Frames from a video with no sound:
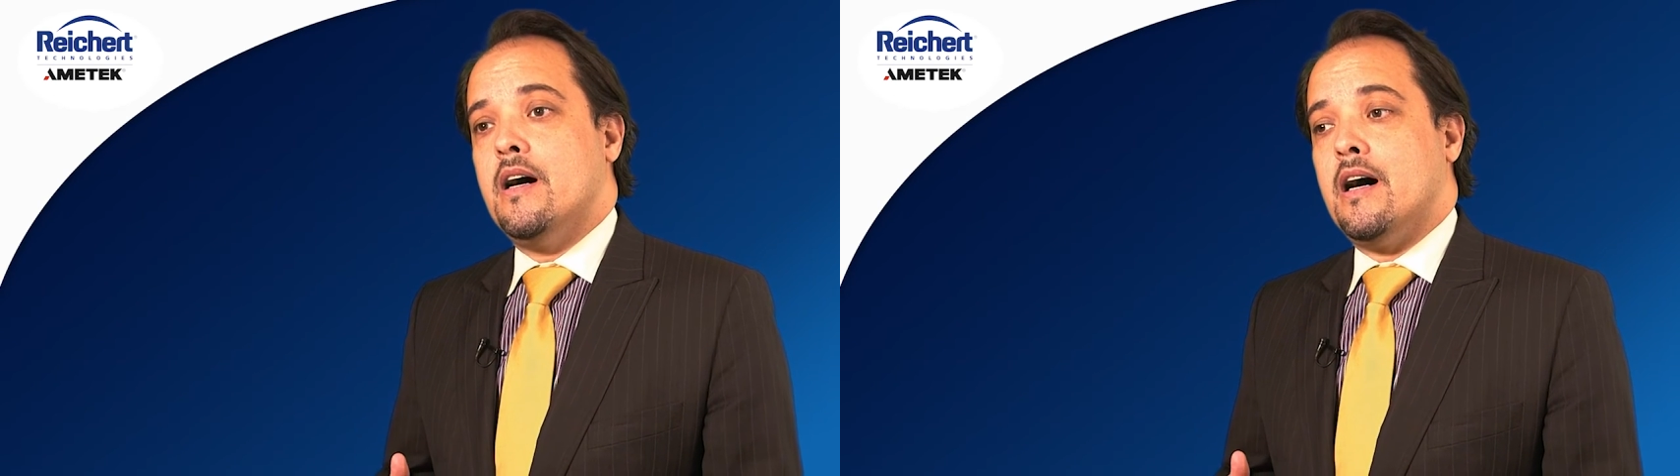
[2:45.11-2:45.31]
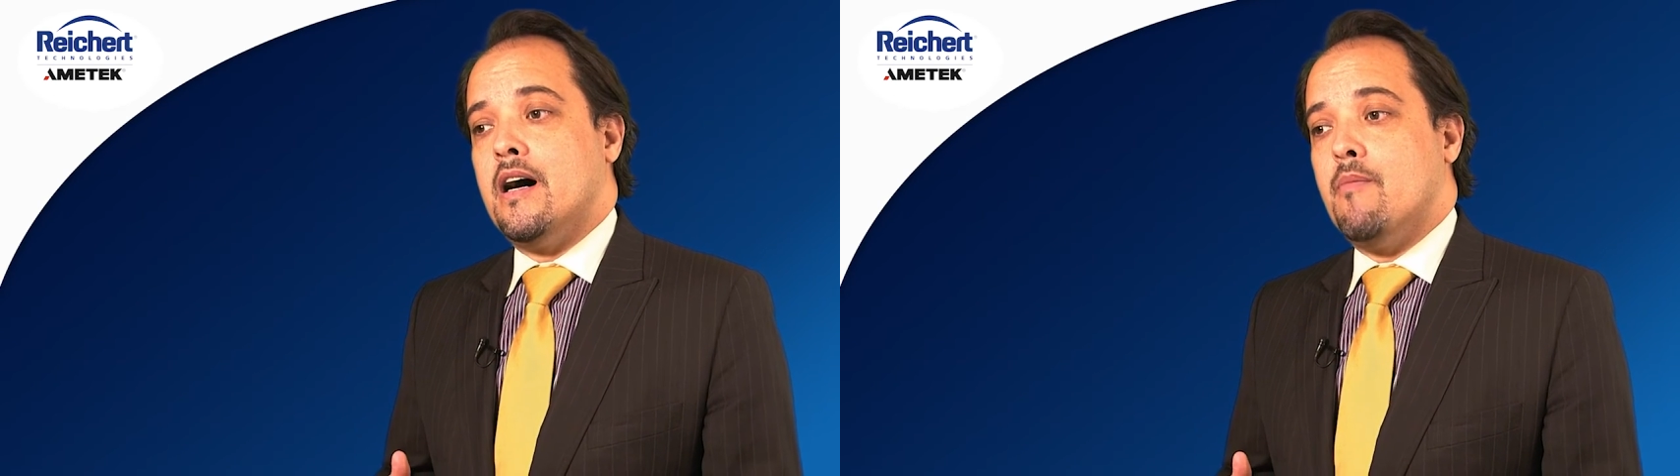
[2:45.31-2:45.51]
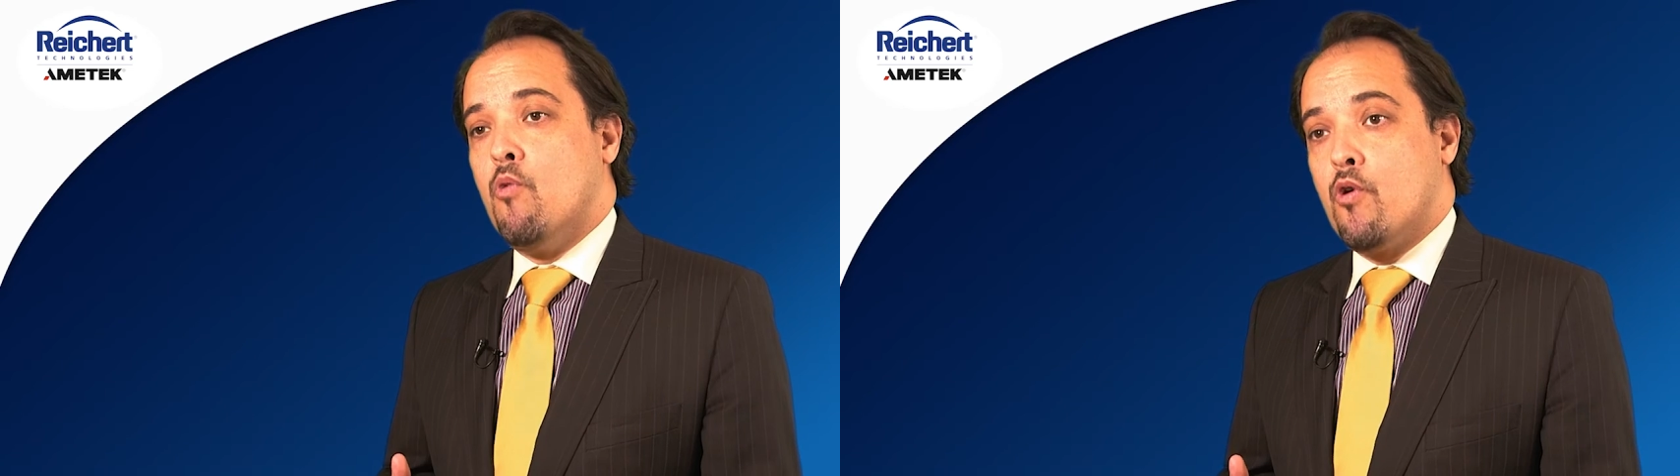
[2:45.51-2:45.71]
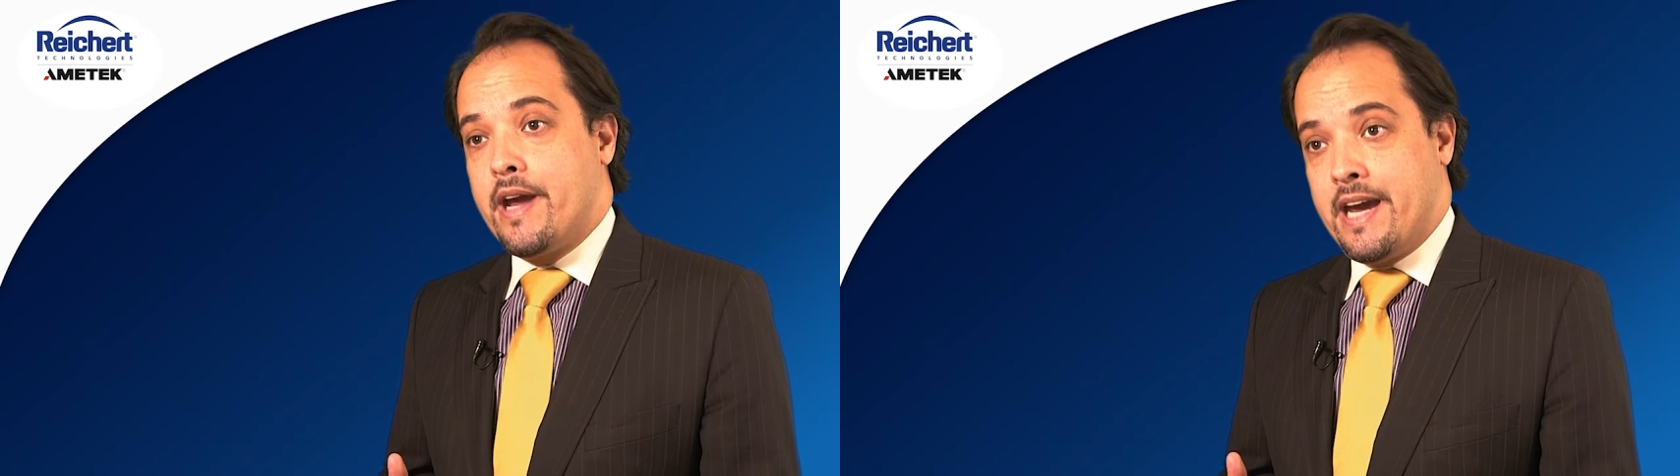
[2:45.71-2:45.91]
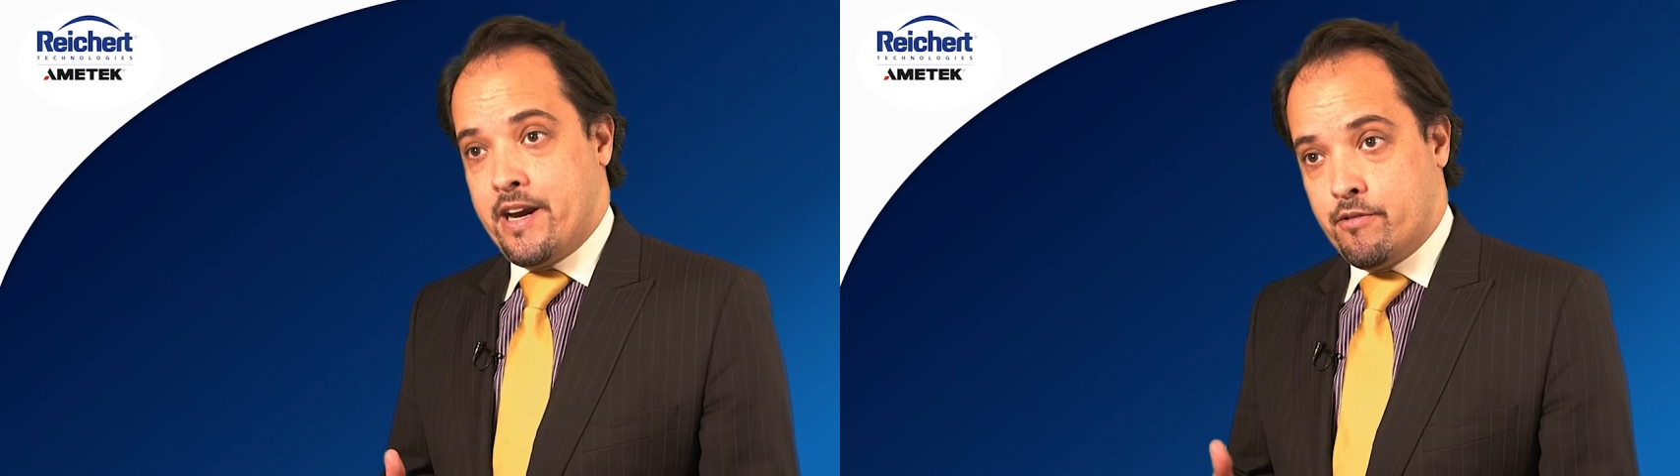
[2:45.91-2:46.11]
more
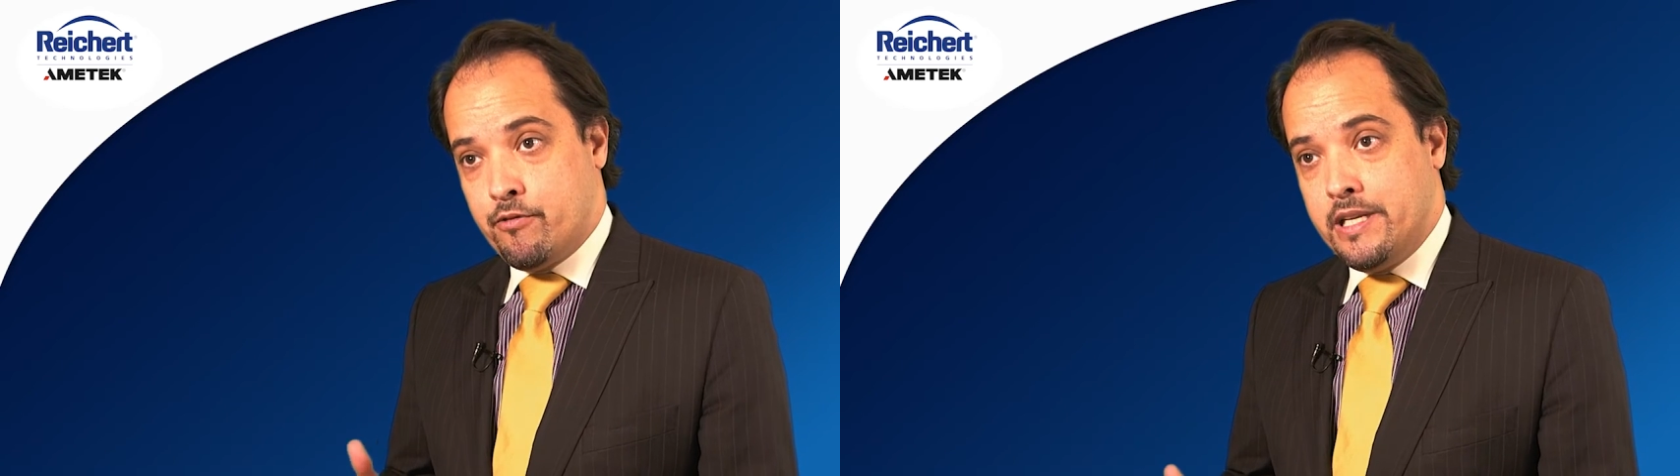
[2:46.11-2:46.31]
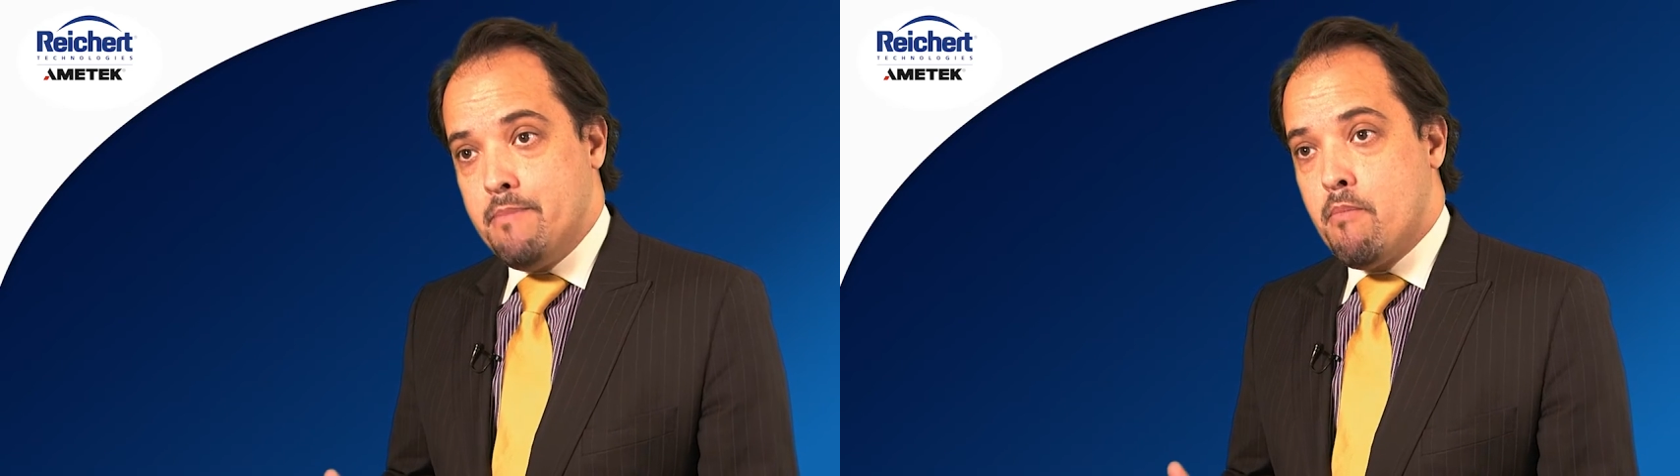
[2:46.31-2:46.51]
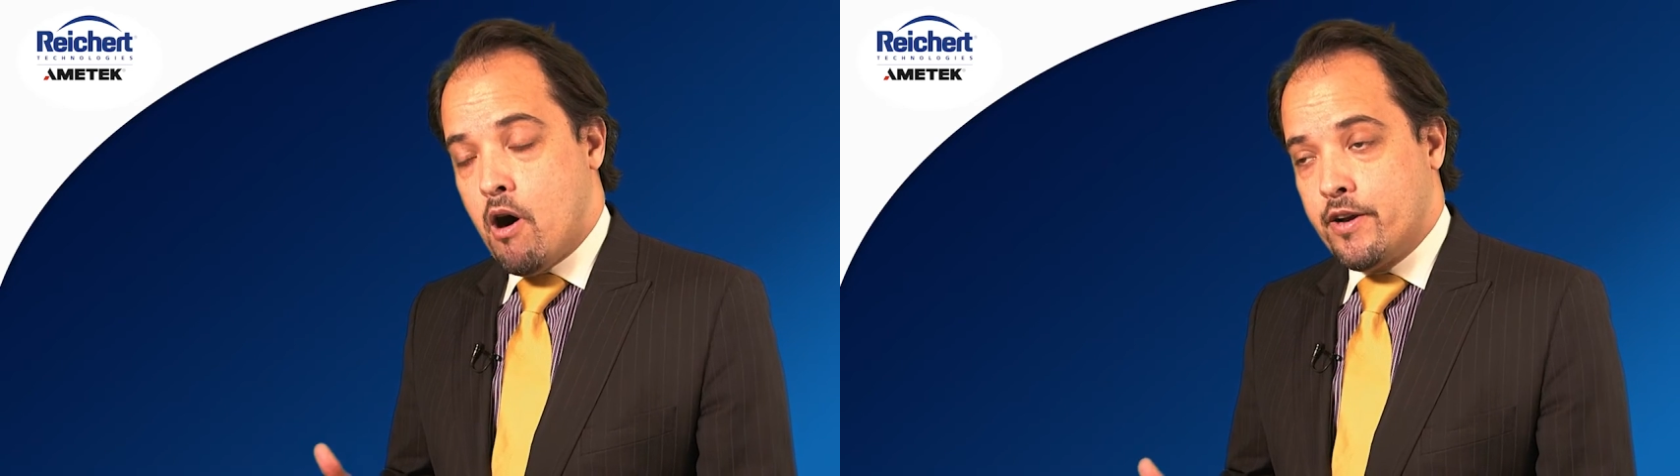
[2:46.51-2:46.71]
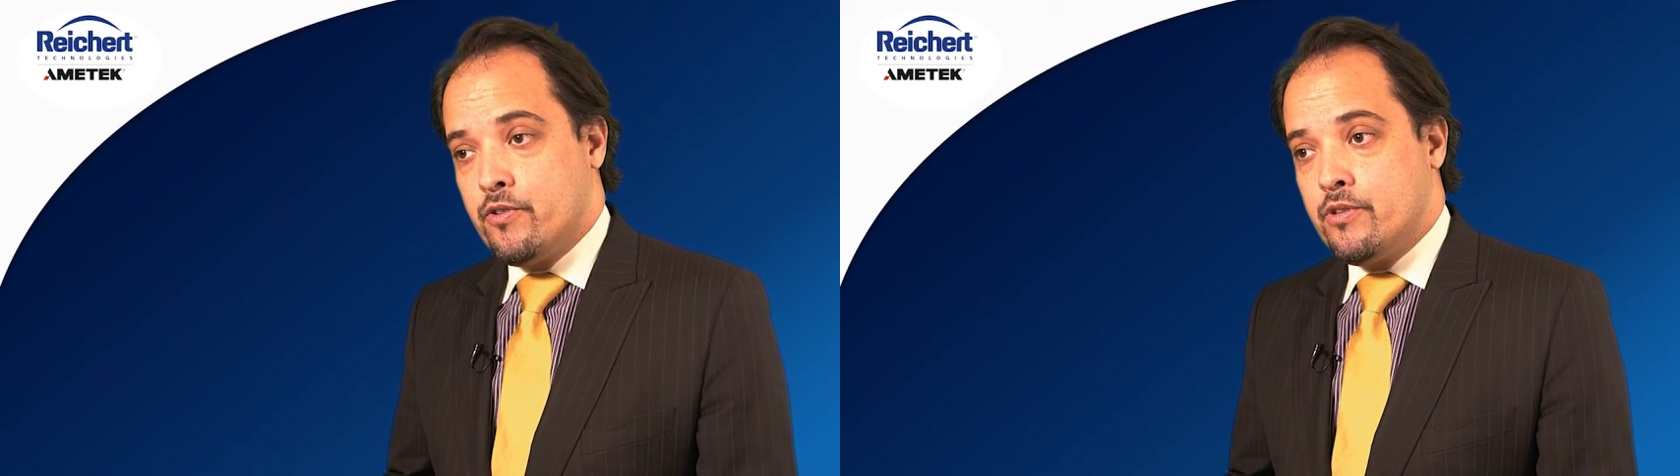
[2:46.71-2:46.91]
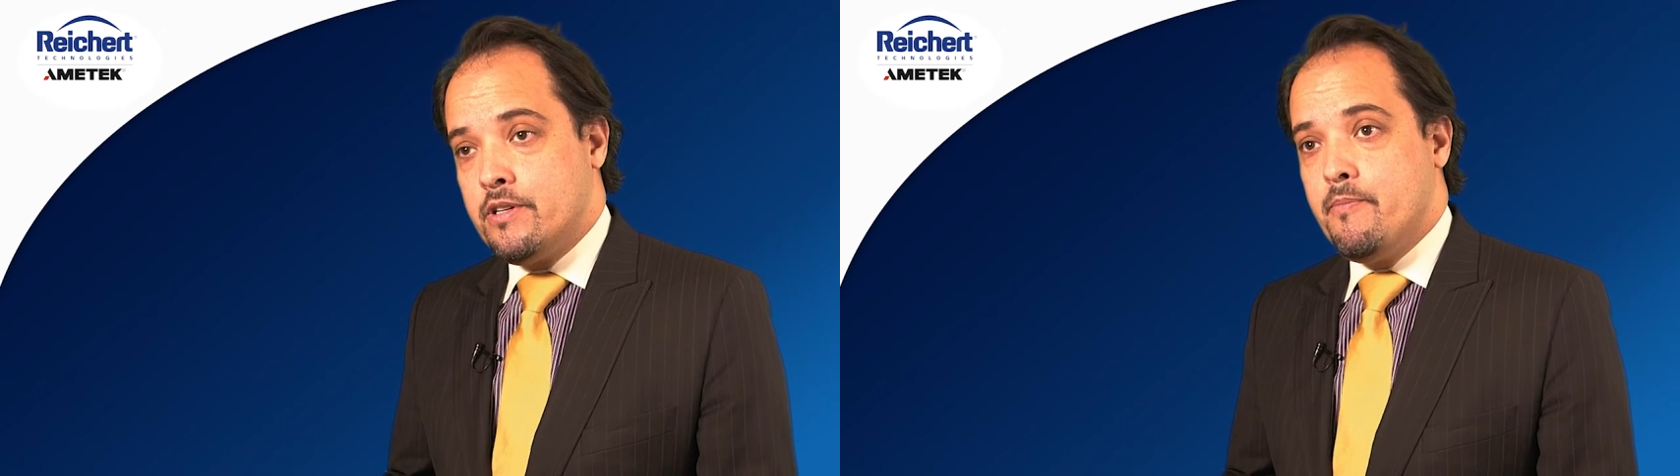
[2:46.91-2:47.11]
carefully
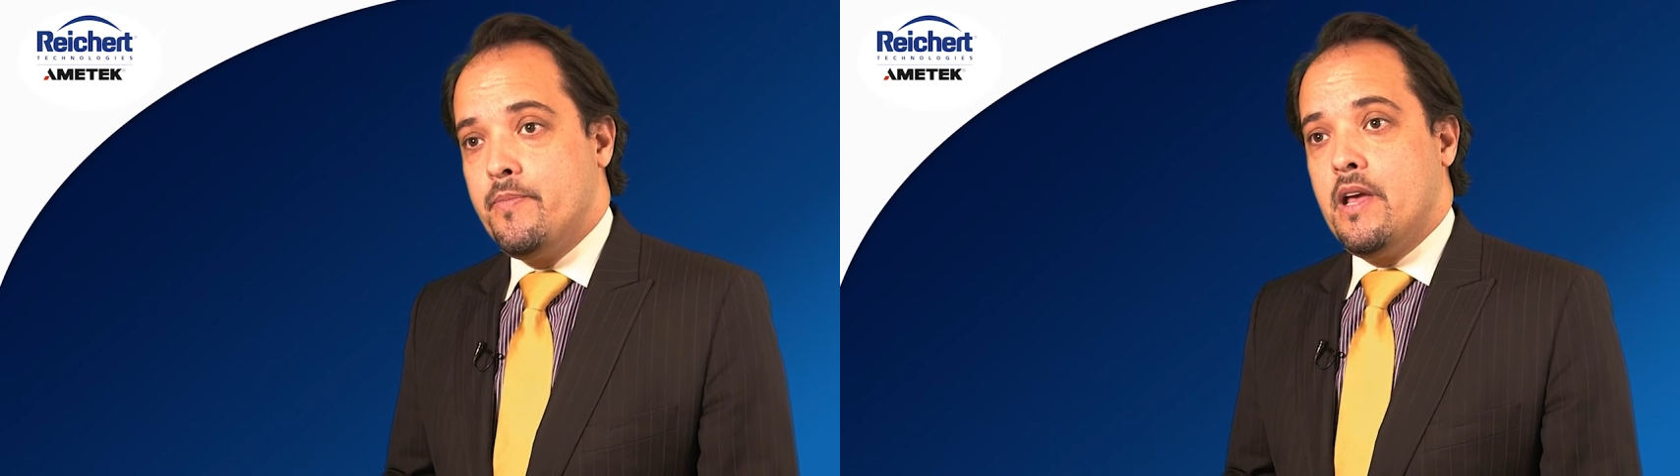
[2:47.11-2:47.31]
monitored